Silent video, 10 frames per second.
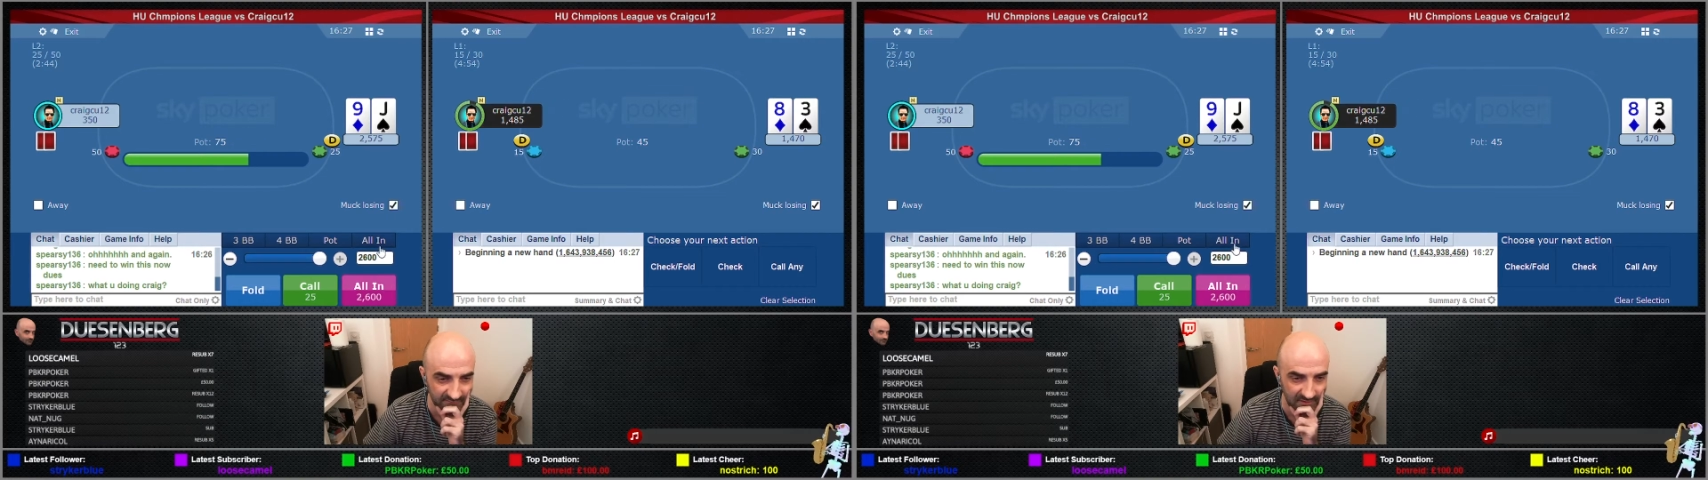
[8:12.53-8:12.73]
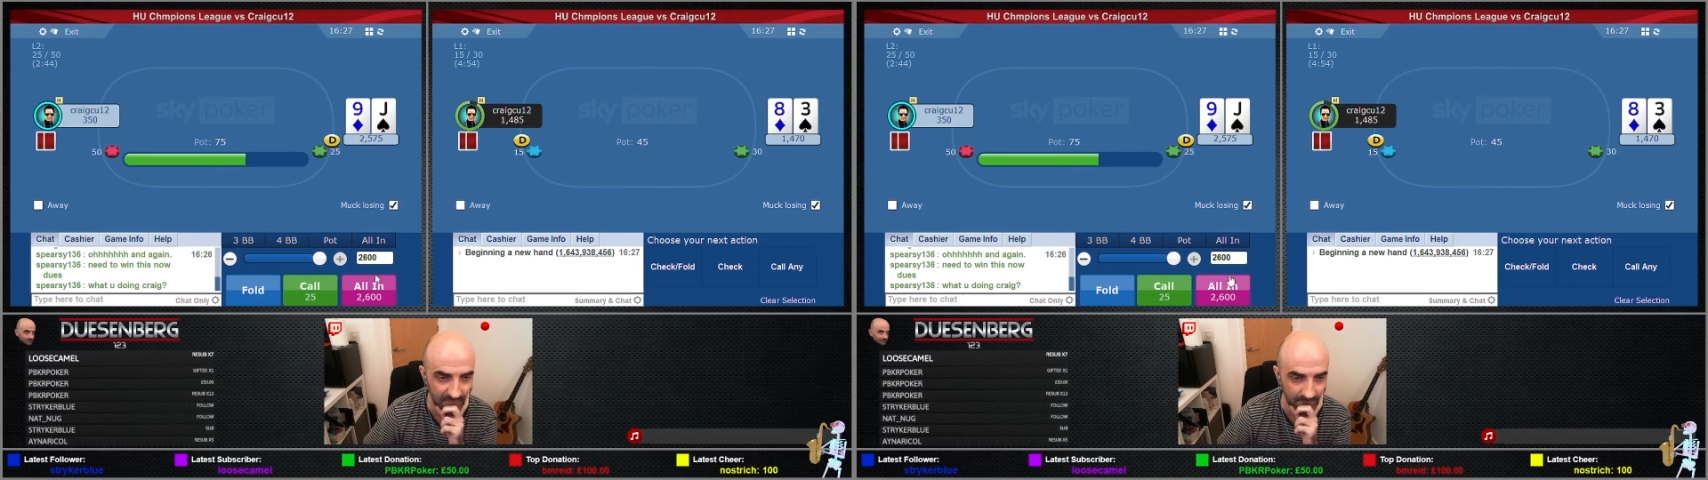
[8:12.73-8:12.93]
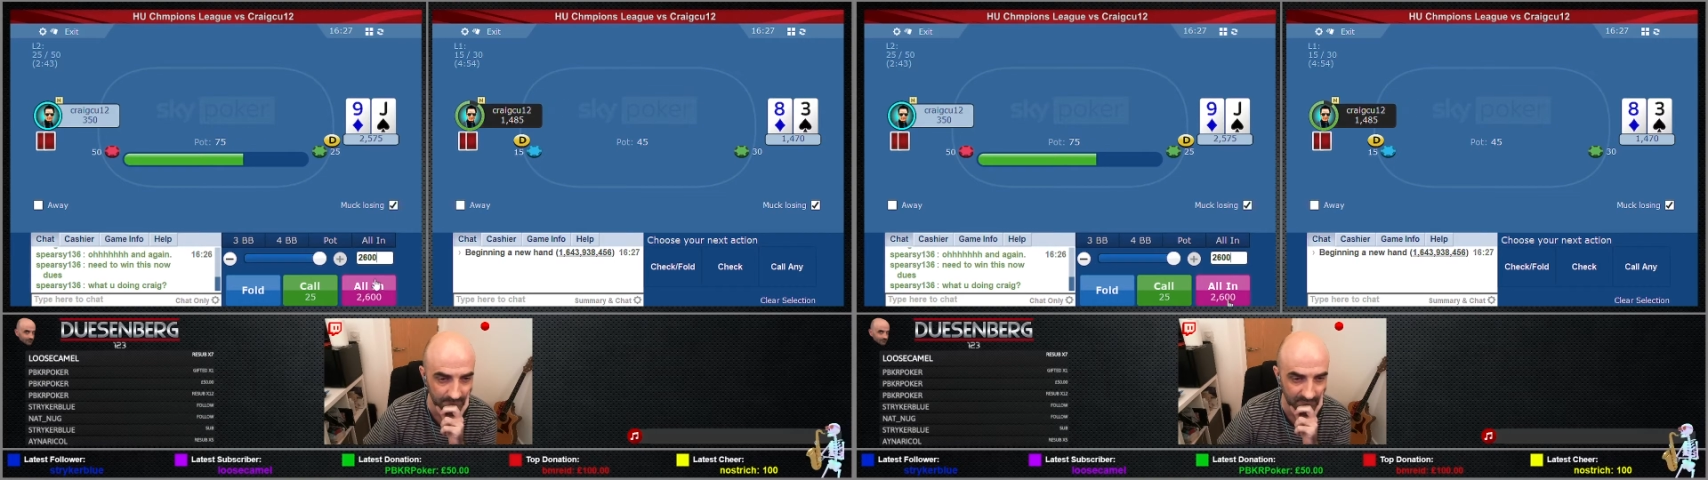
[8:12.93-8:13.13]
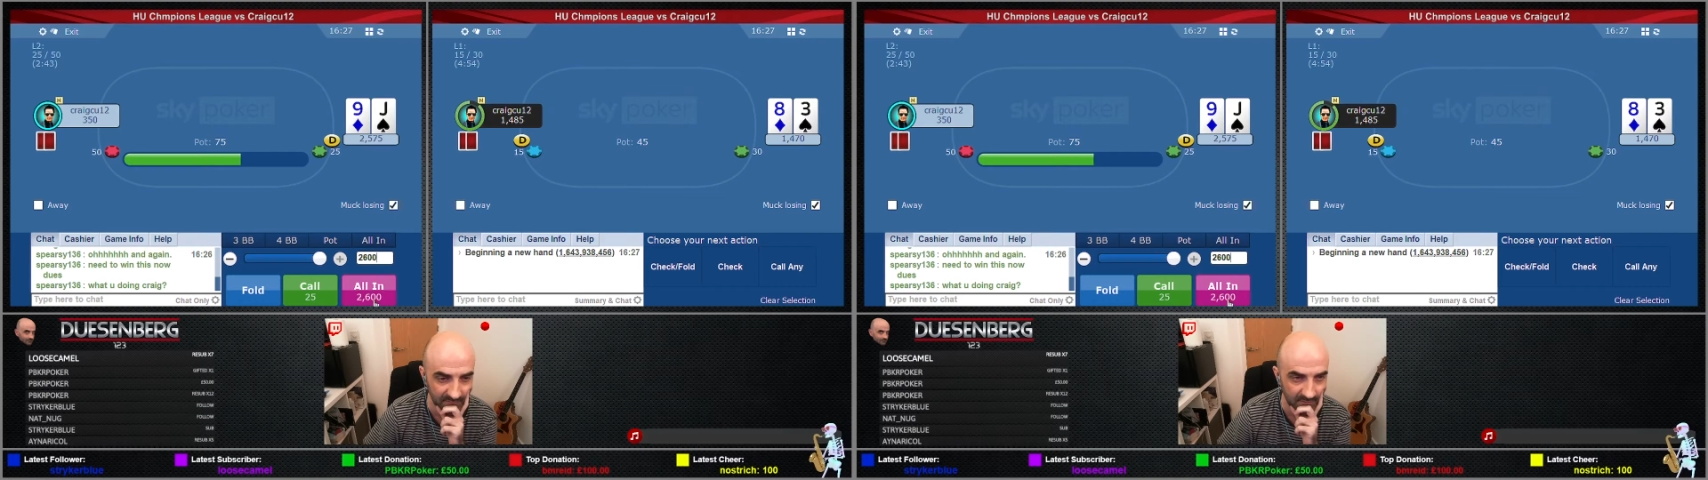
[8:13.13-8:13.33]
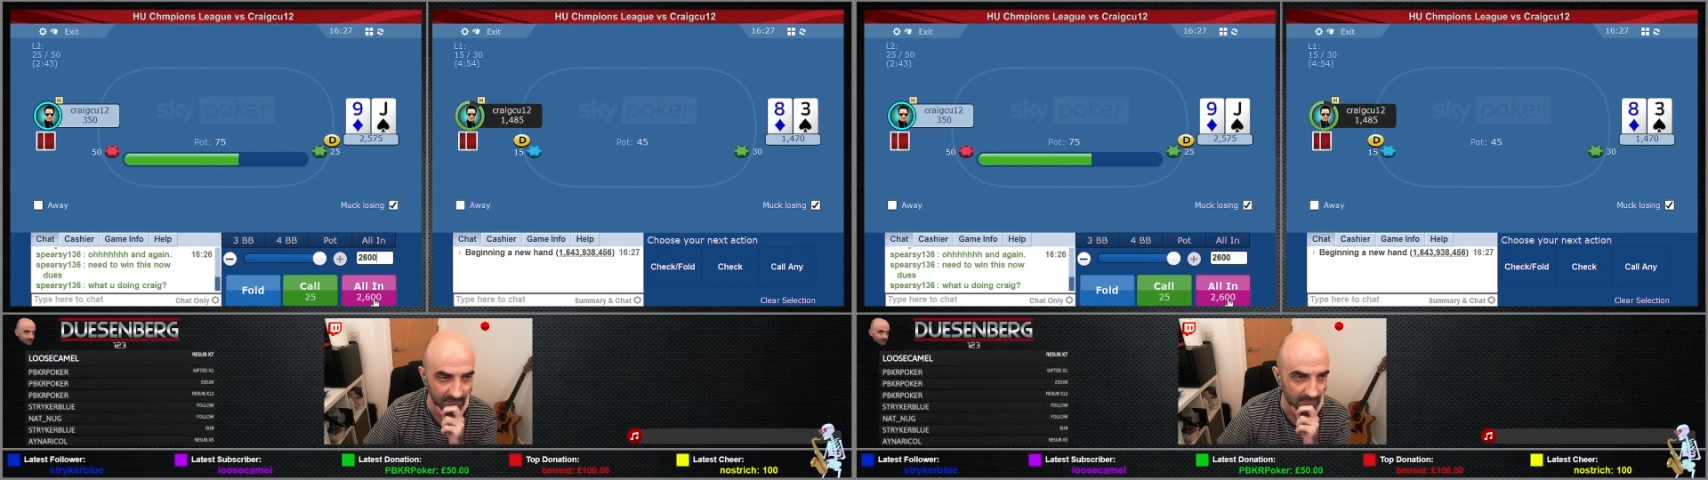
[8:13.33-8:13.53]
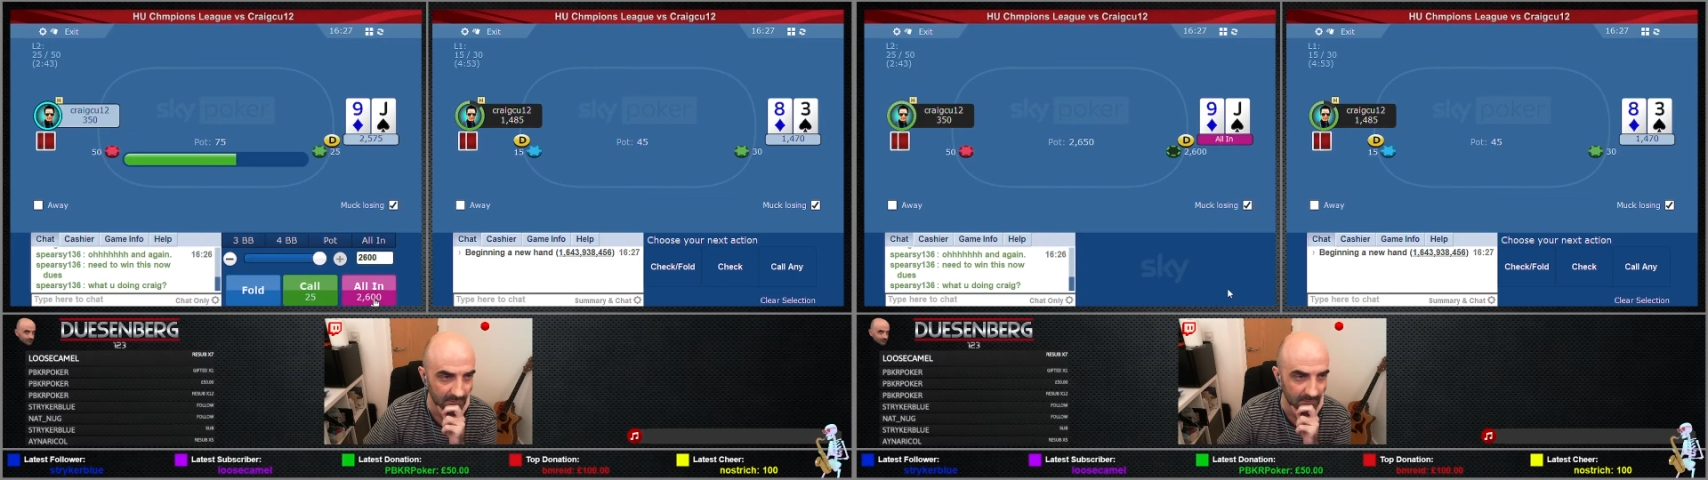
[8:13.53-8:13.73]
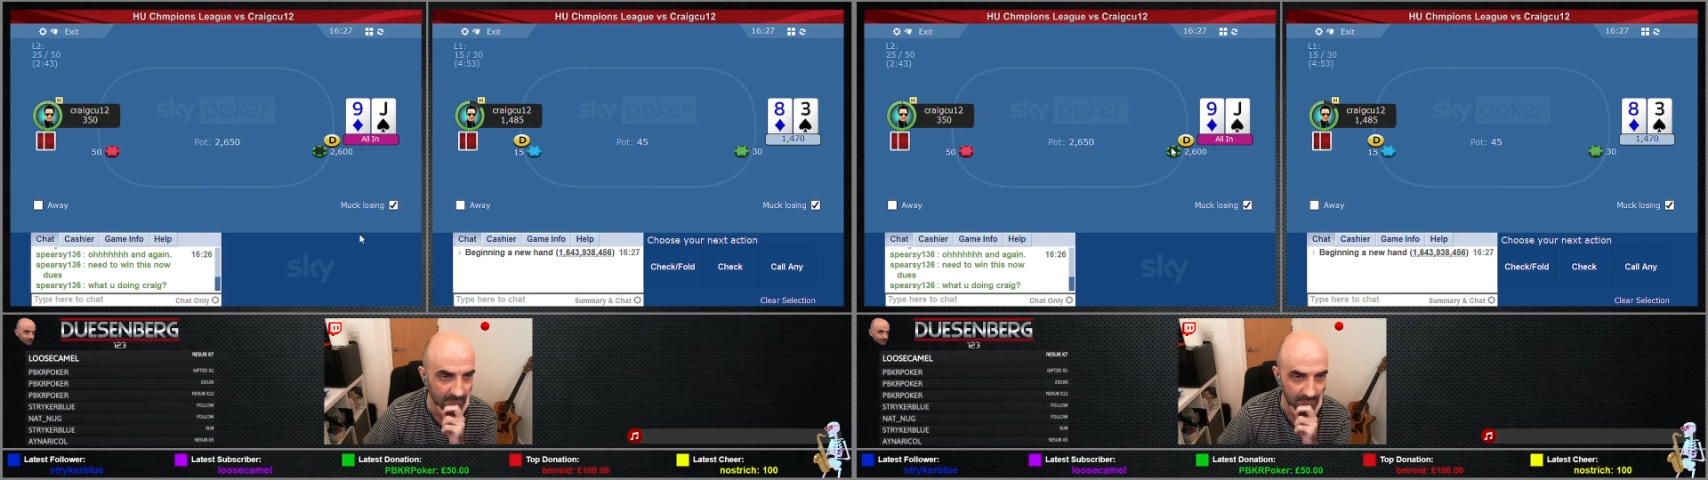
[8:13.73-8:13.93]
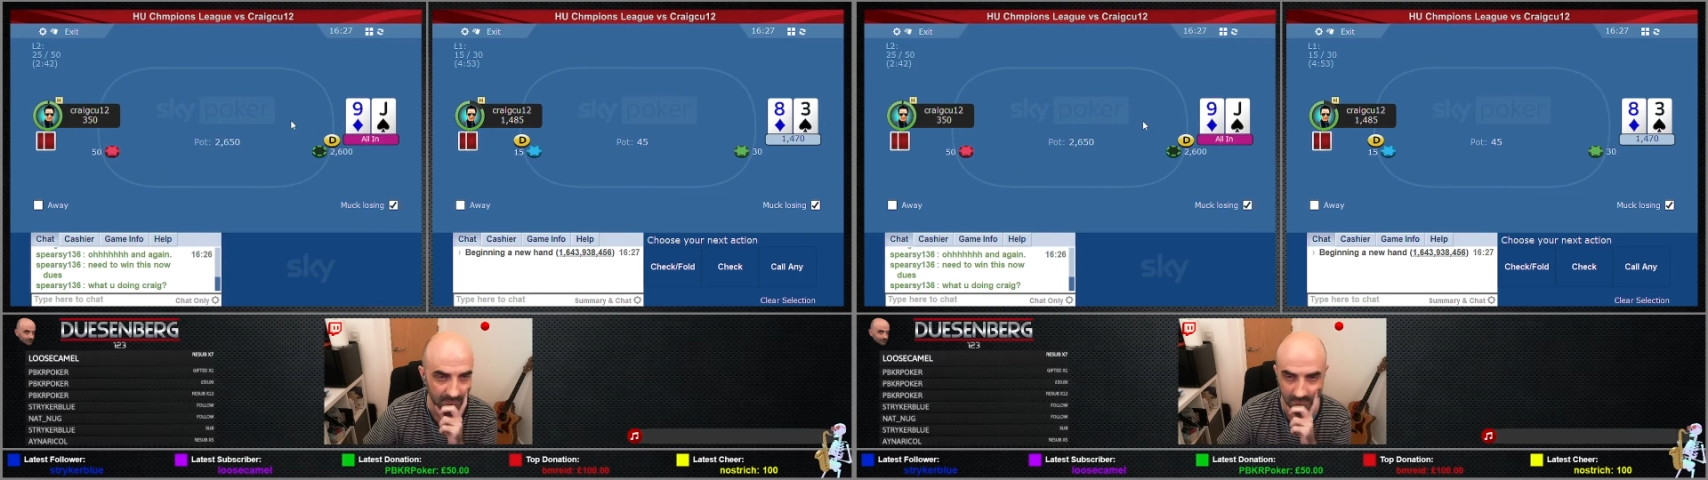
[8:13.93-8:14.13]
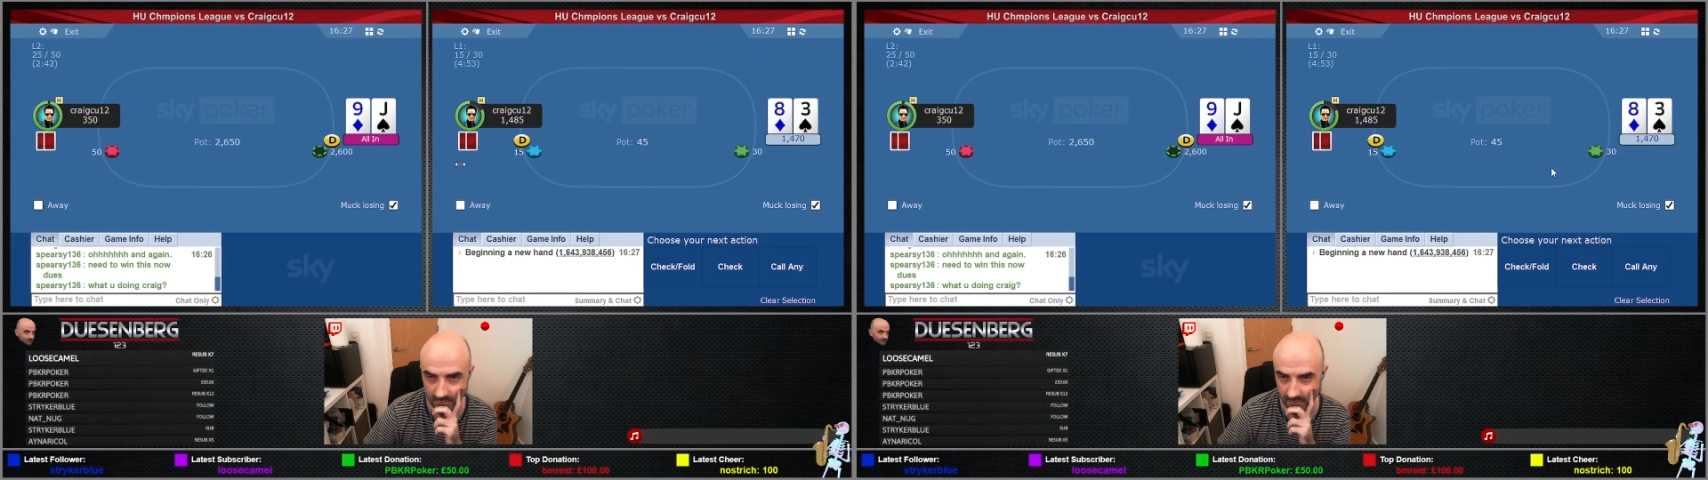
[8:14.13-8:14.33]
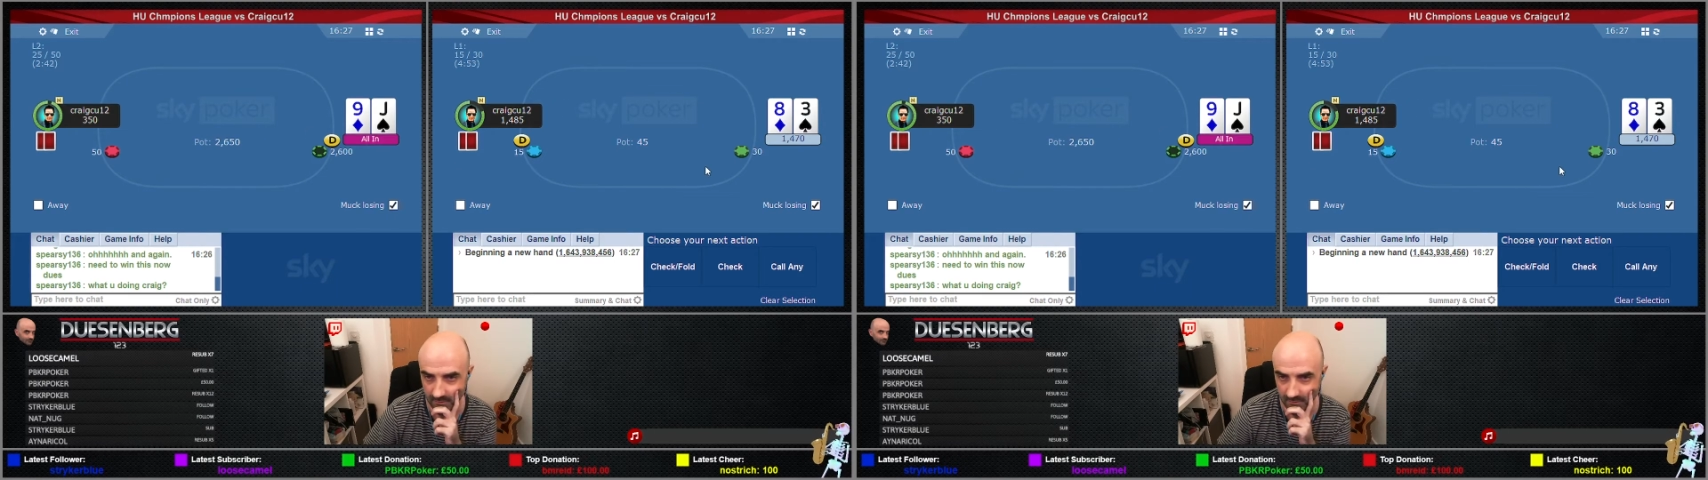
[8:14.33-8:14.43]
here. Good